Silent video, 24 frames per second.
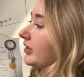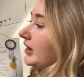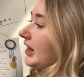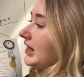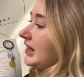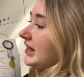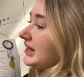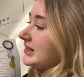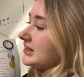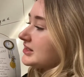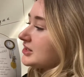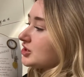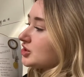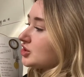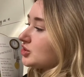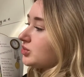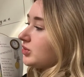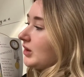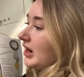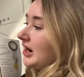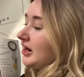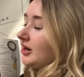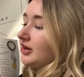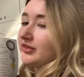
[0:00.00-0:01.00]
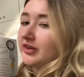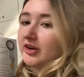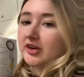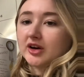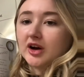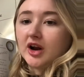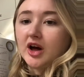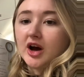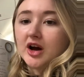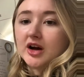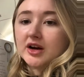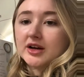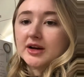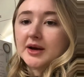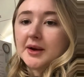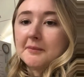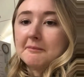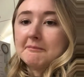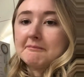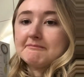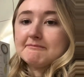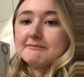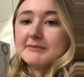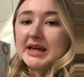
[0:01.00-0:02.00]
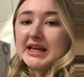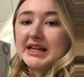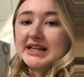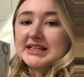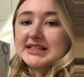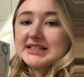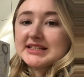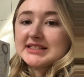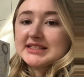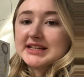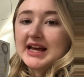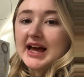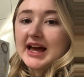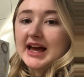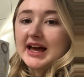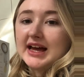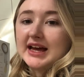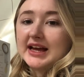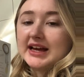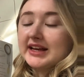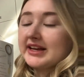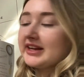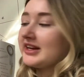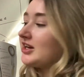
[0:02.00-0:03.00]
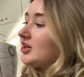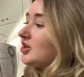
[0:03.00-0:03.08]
It's 12 o'clock, midday.